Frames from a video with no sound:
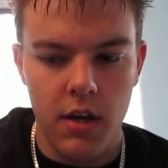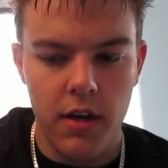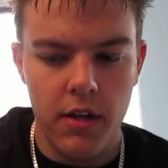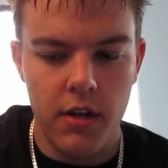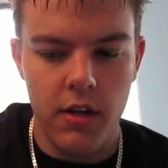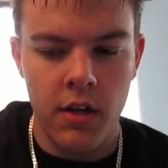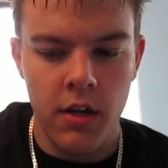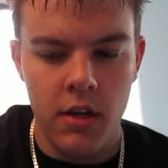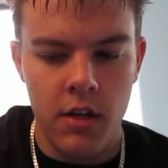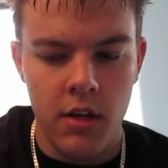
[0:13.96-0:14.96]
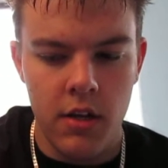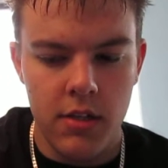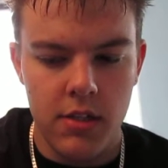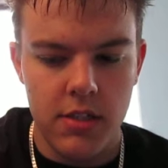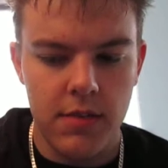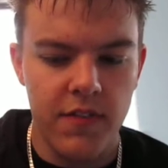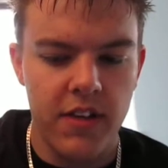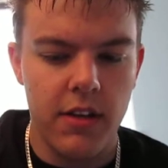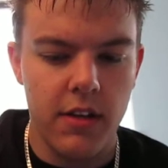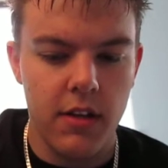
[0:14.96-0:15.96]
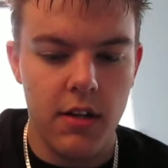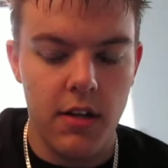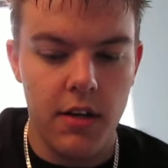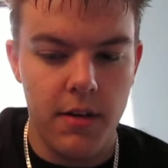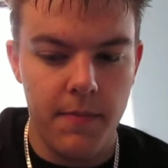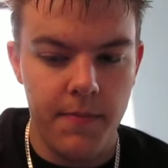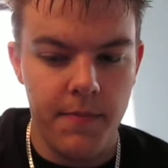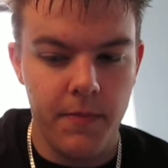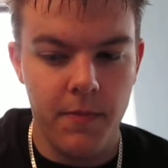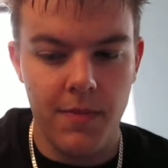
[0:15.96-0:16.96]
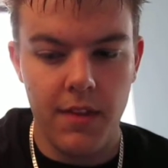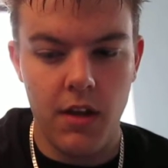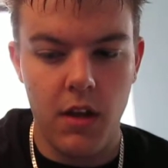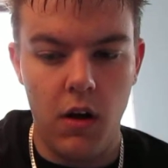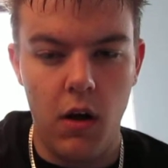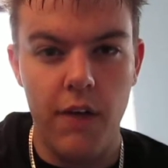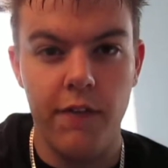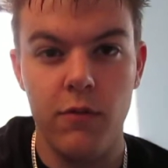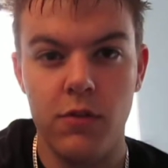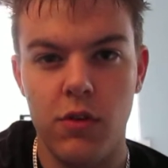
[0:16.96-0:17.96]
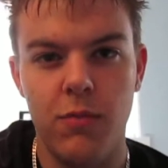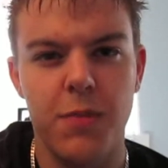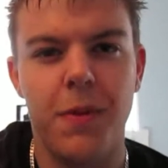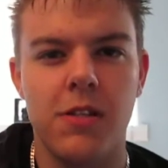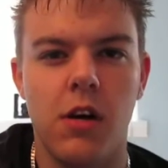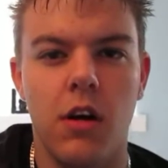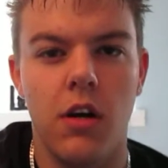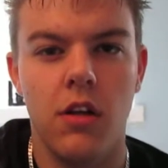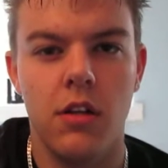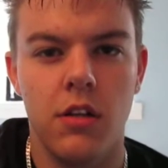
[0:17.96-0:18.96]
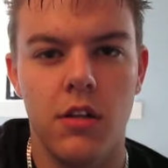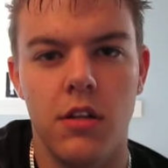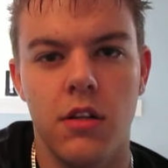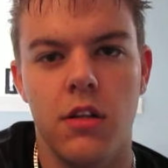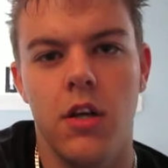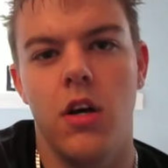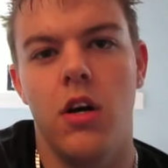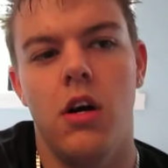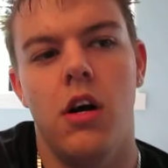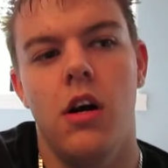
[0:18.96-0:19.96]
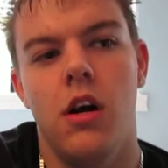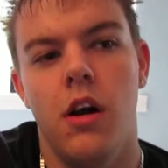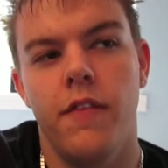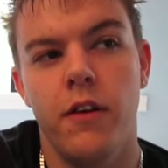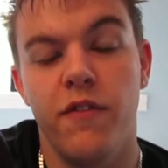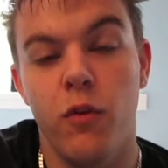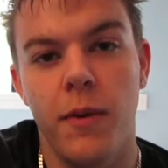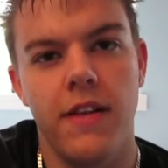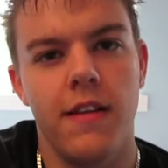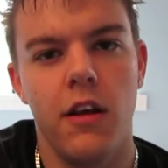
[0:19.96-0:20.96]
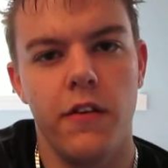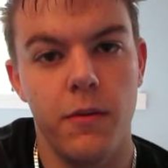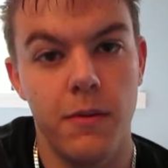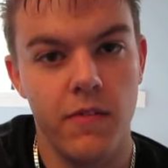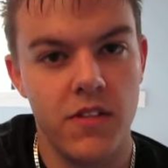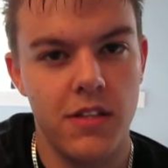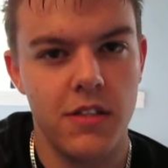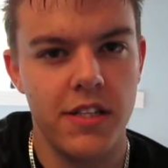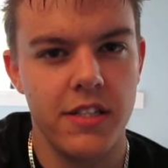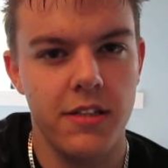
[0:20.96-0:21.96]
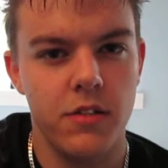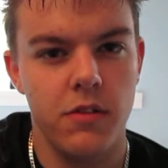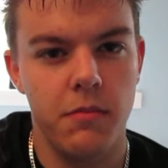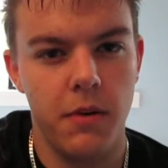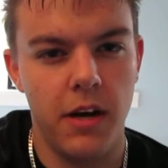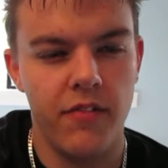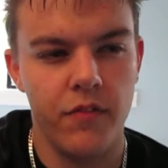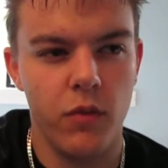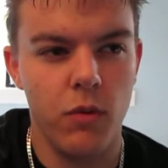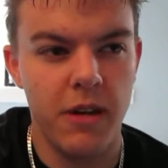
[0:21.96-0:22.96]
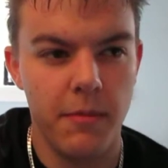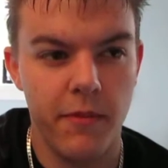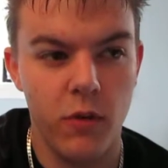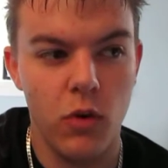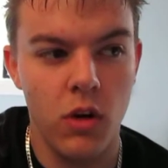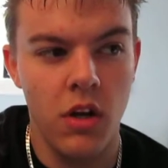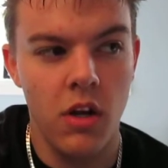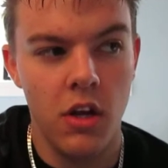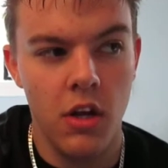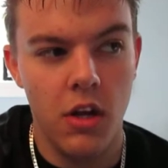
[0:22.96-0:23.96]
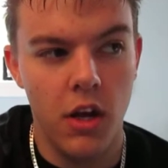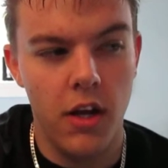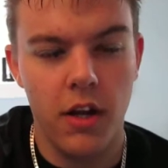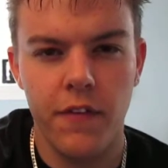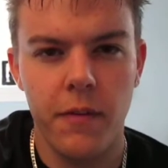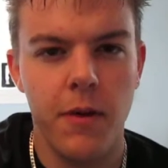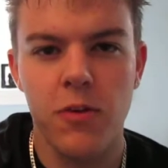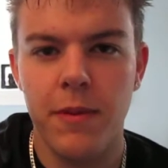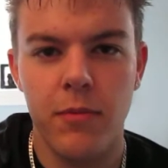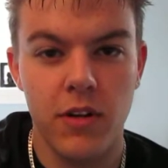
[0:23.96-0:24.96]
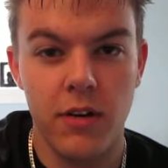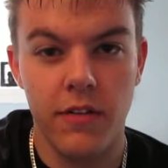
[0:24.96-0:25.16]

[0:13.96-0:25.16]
And something that I feel is almost bizarre that I've only thought about in the last few months since listening to him, but I haven't thought about it before. And I think most people don't.